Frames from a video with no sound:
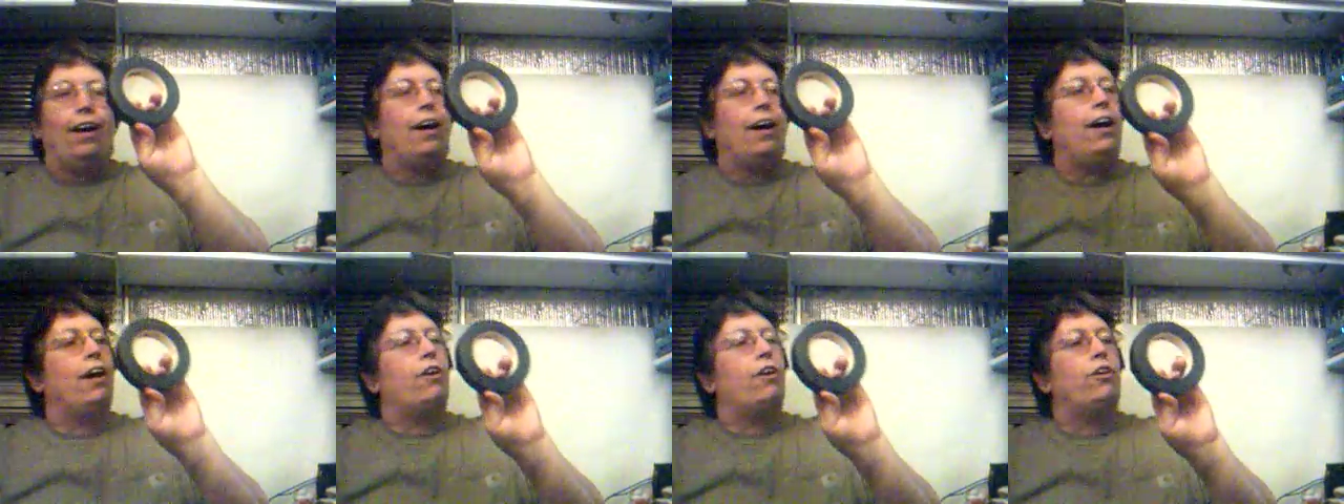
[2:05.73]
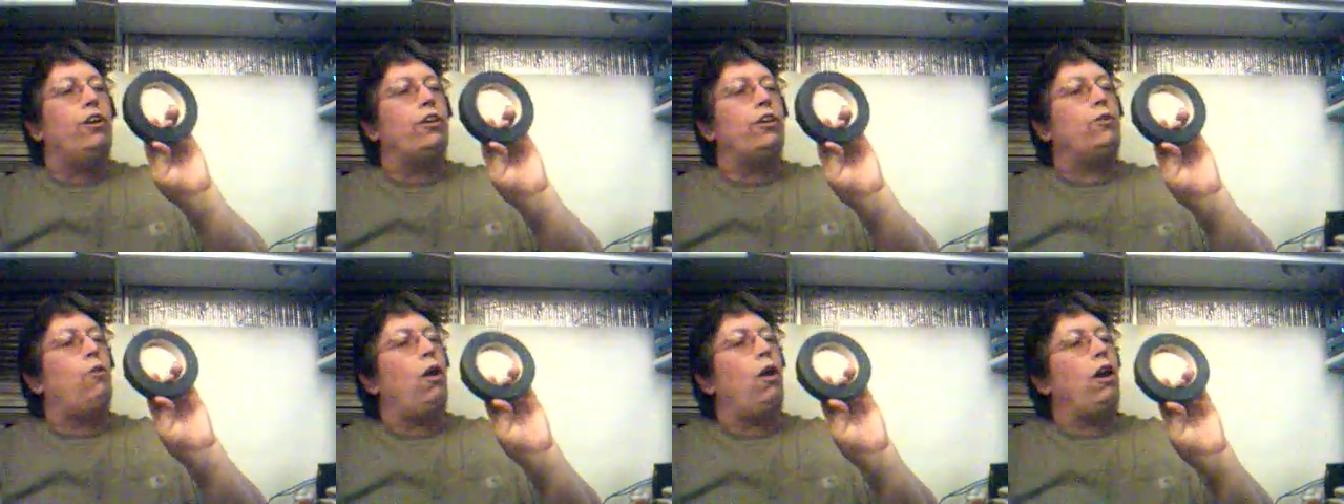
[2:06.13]

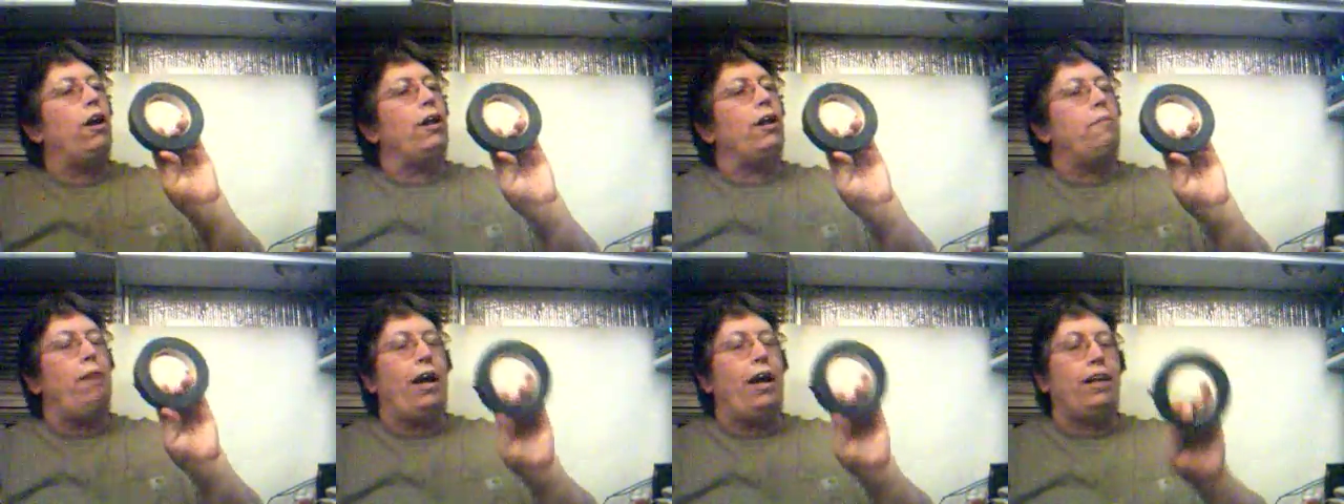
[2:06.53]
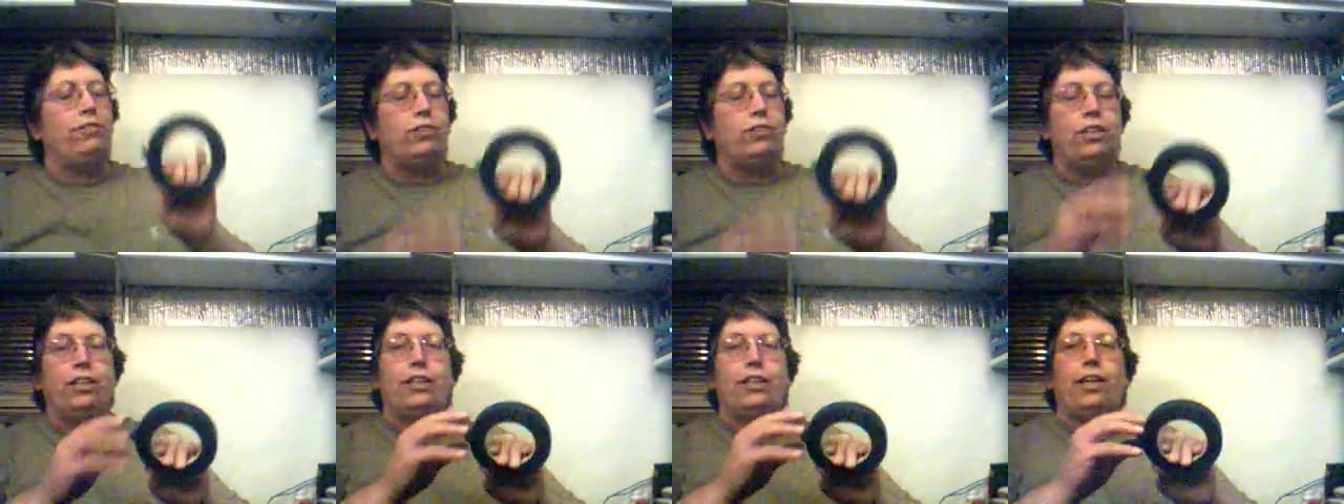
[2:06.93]
Good quality
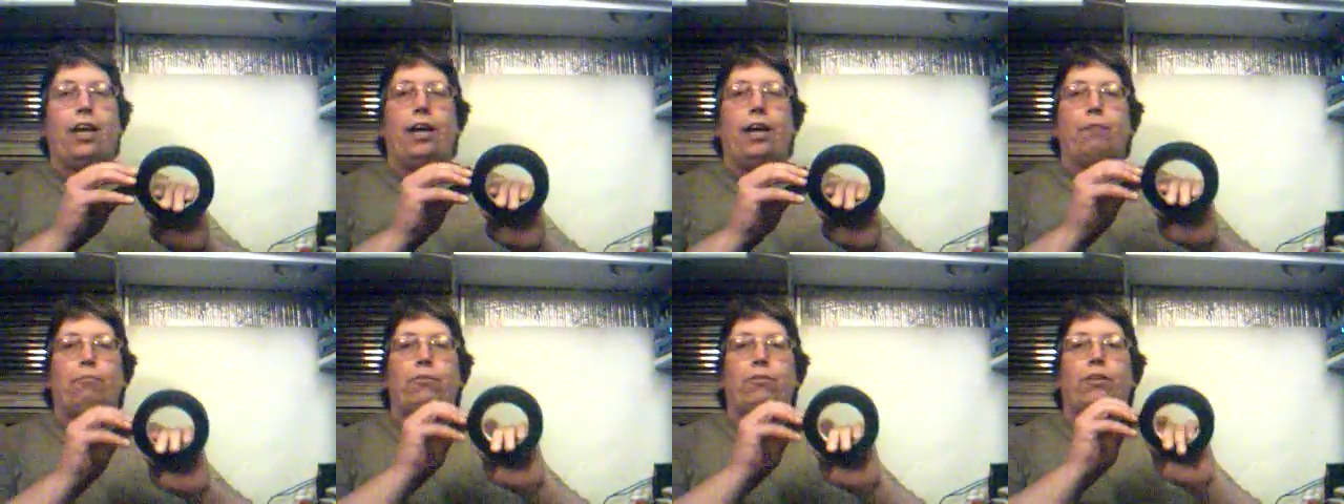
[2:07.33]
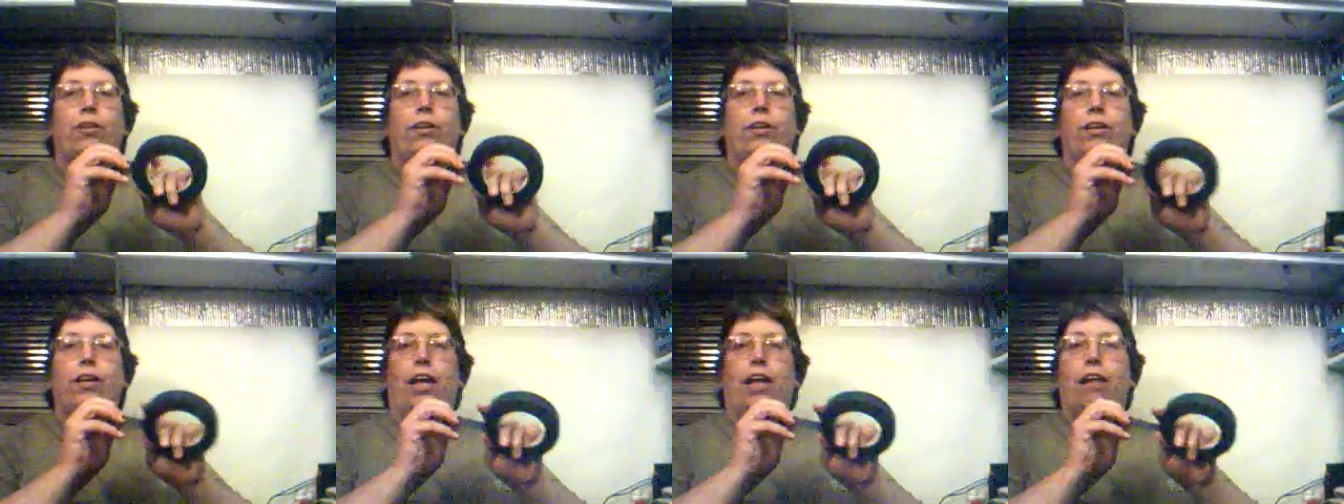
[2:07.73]
masking tape,
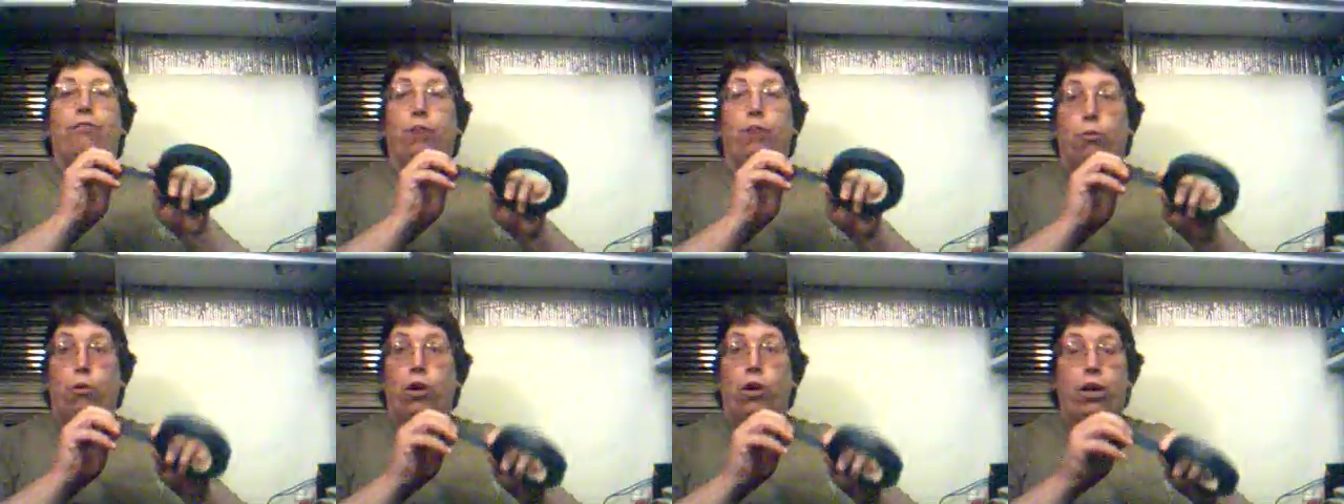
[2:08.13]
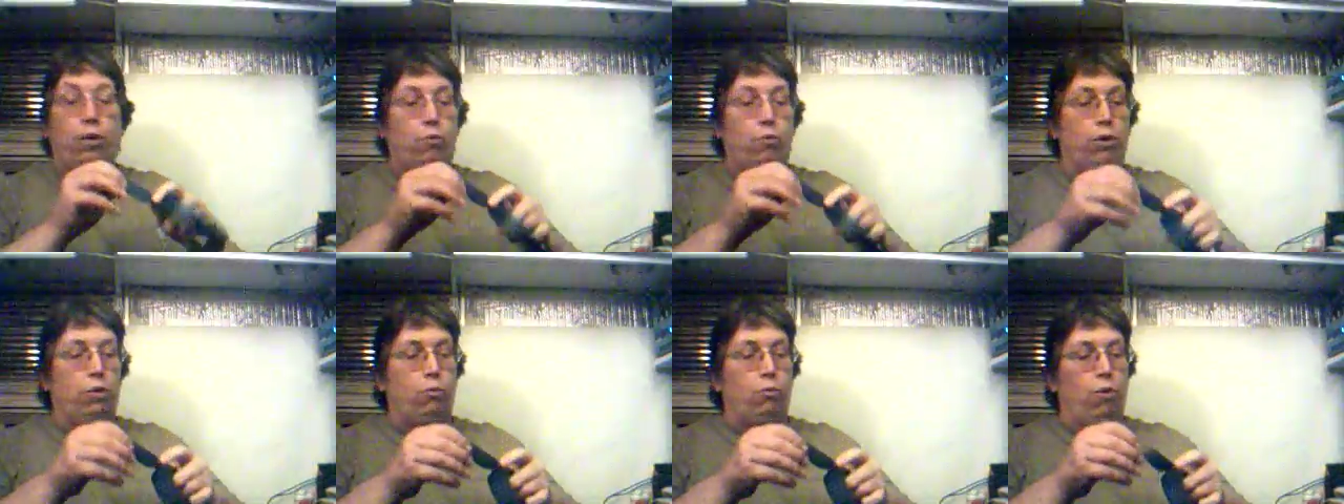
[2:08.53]
and if you're working
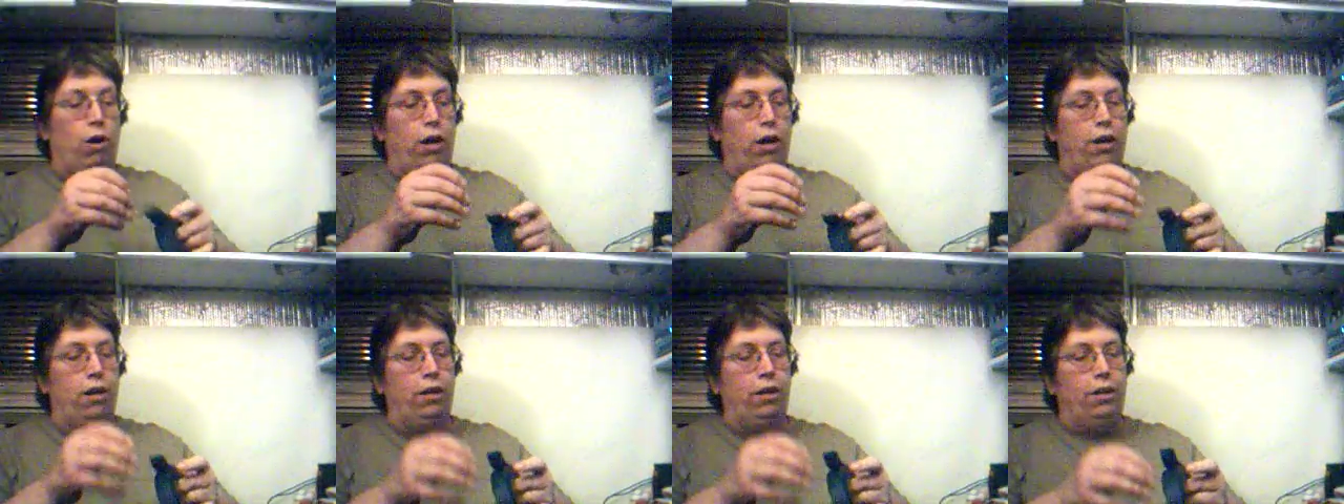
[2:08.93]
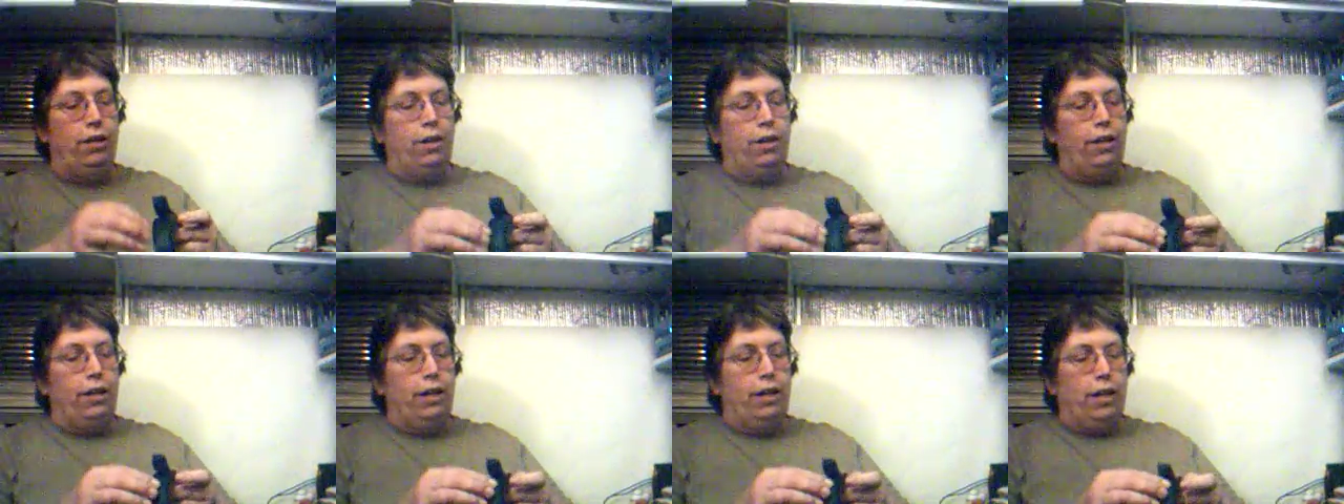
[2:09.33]
with water,
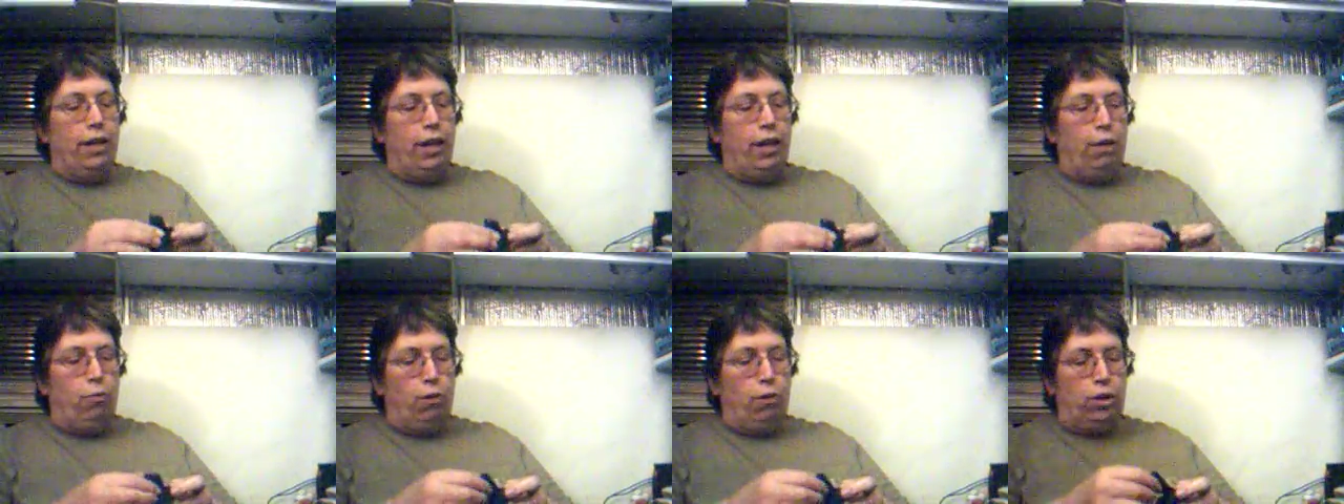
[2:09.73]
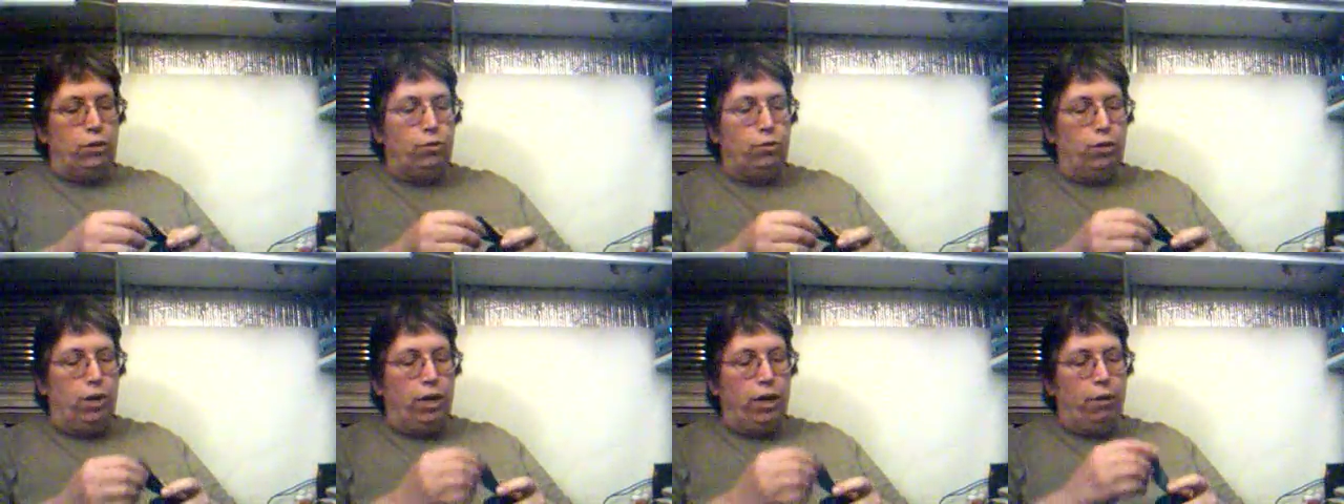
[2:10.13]
it works
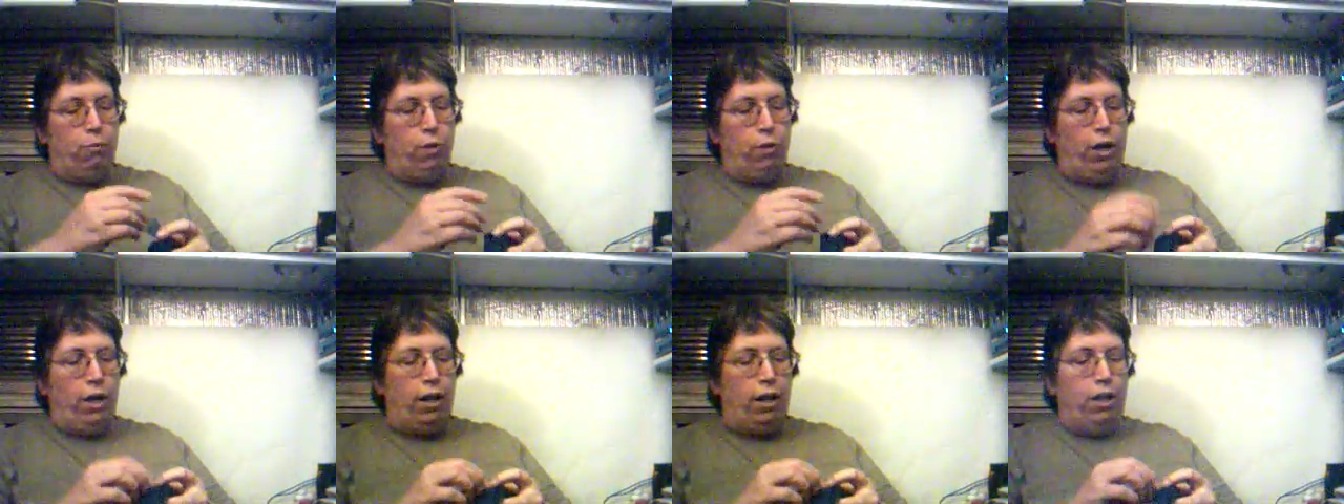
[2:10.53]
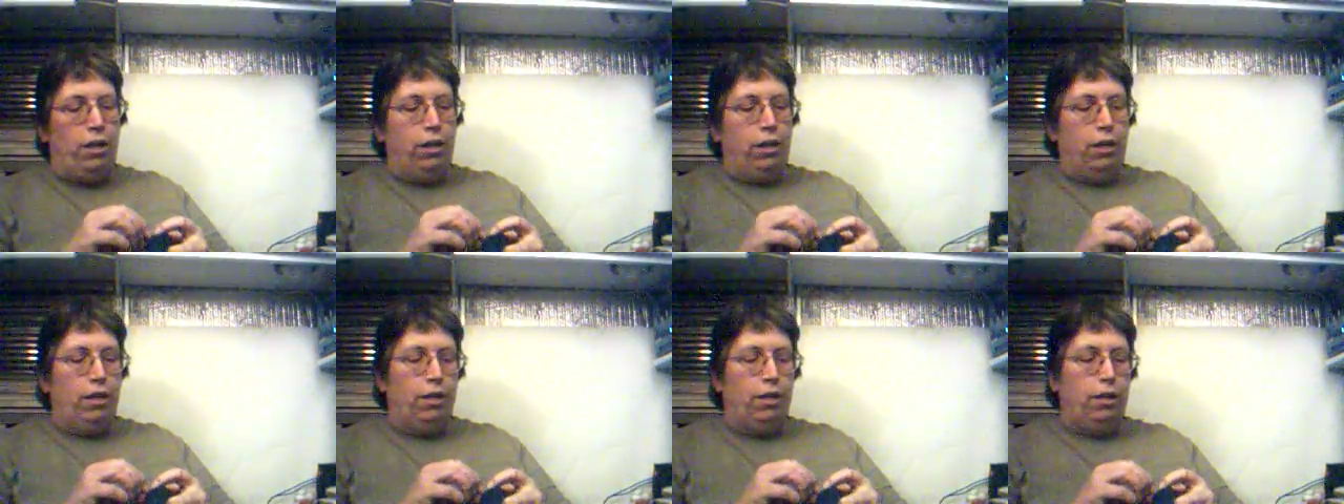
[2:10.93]
really well